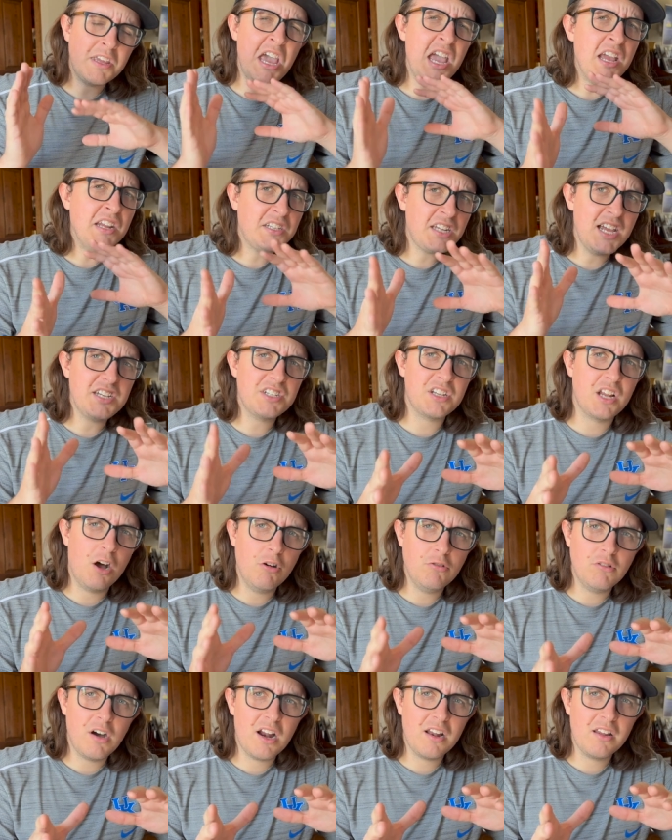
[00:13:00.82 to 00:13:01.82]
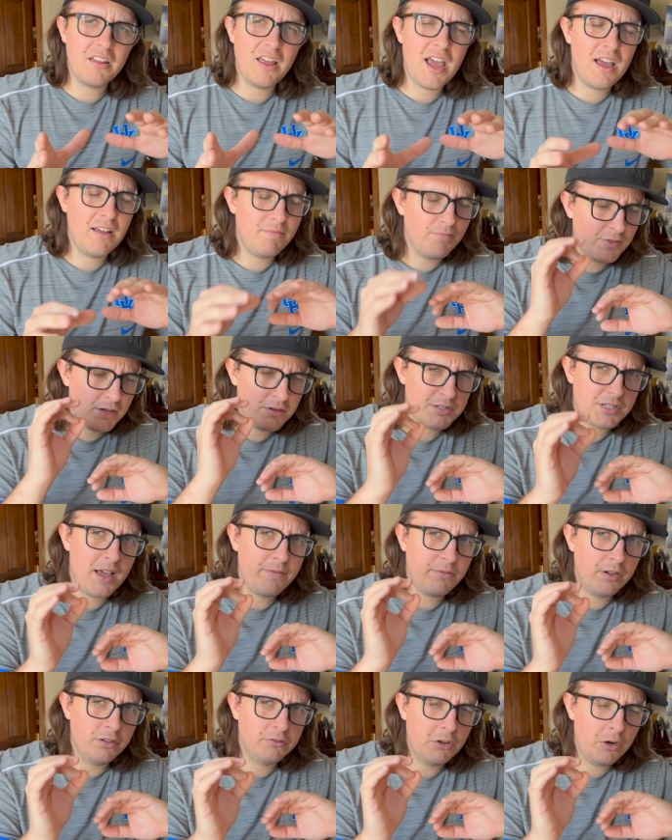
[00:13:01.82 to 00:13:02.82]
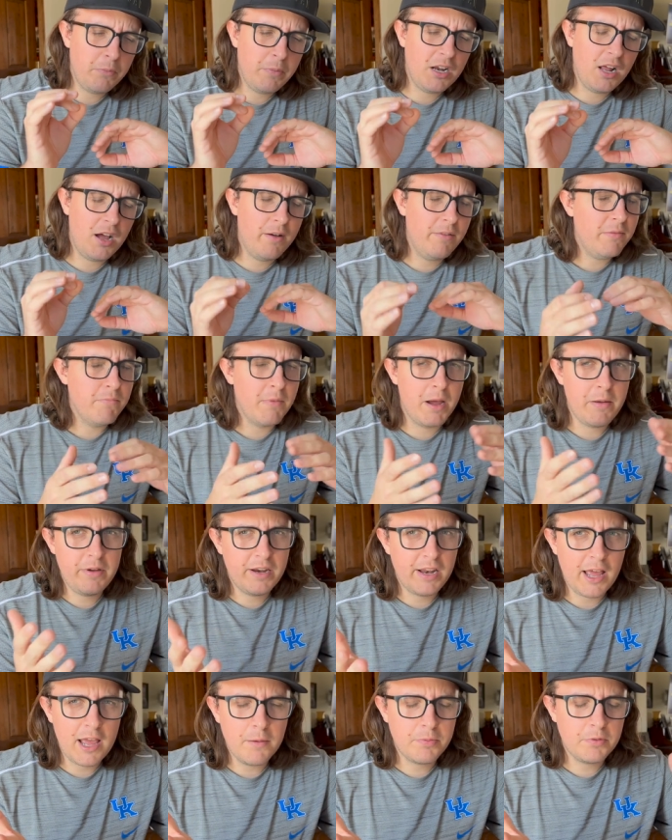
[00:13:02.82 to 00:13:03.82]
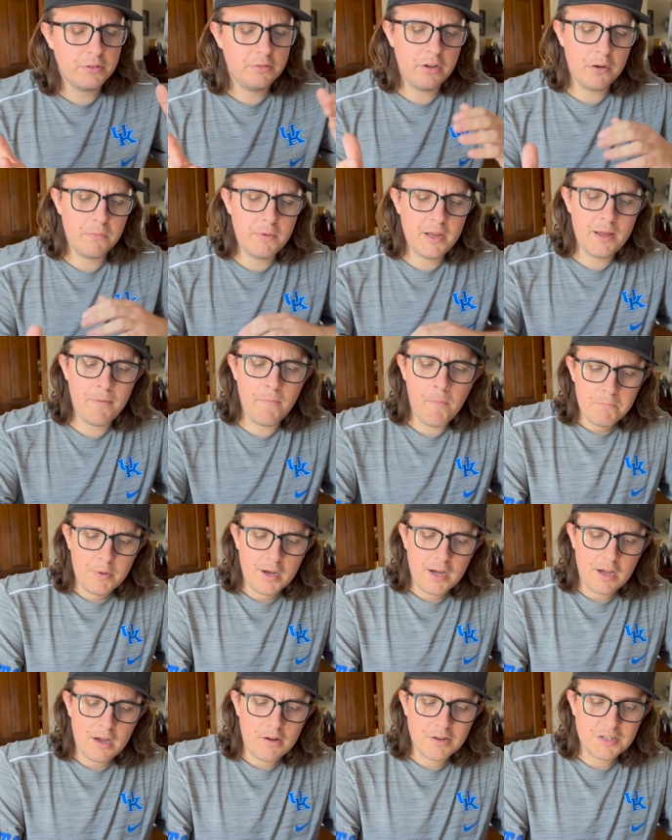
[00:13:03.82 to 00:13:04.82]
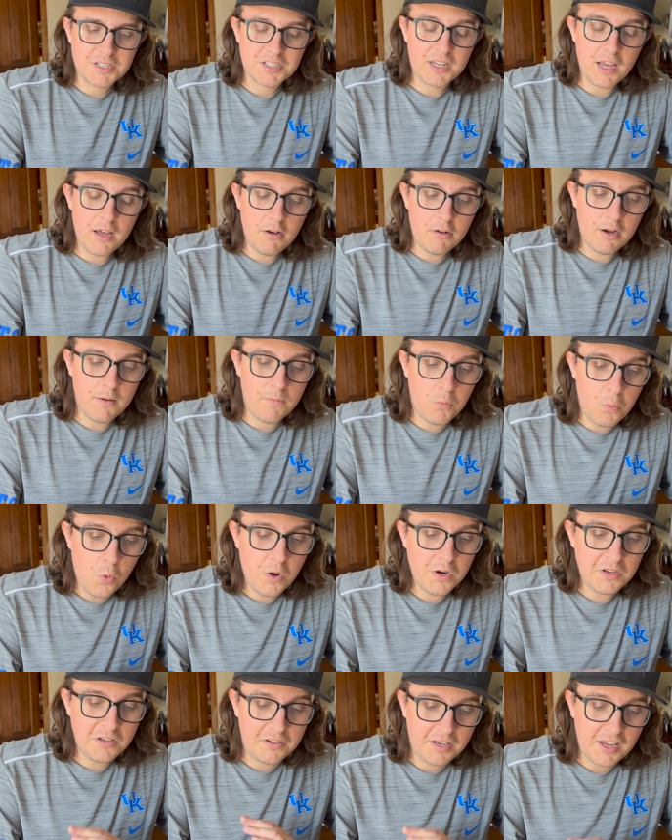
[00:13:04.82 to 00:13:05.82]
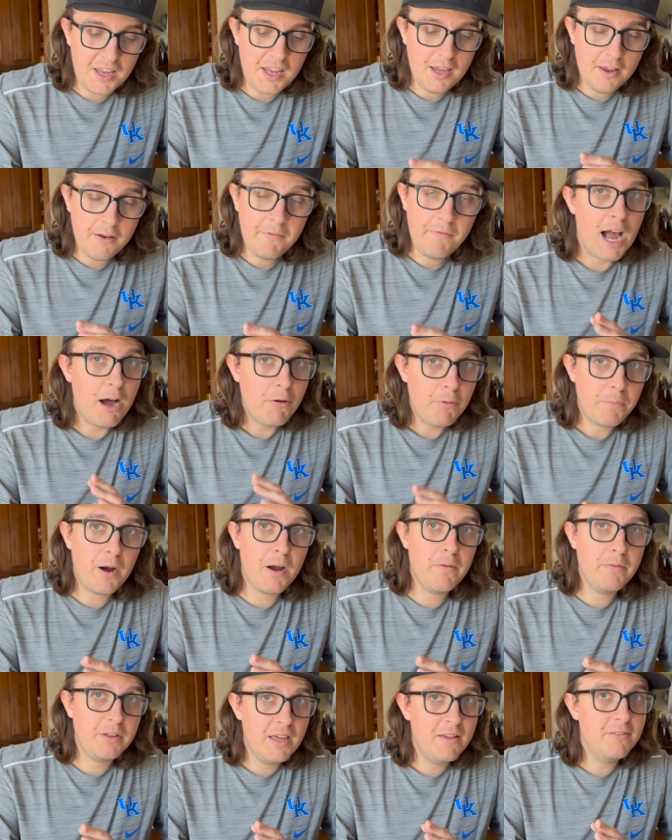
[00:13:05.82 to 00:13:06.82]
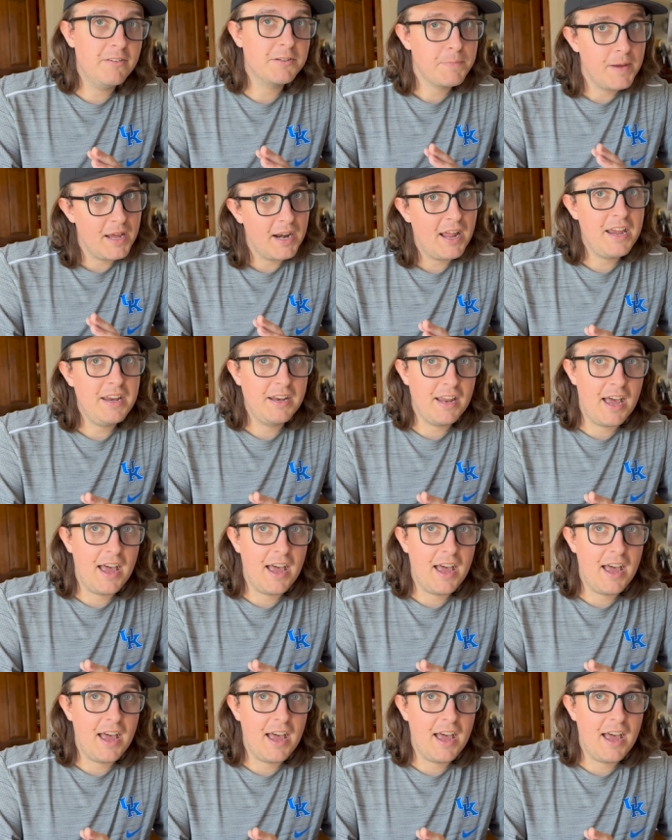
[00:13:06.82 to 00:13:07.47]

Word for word: Can't taste a whole lot of that. There's definitely a little bit of it. Maybe it helped a little bit, but on a scale of one to ten, I would probably give this about eight and a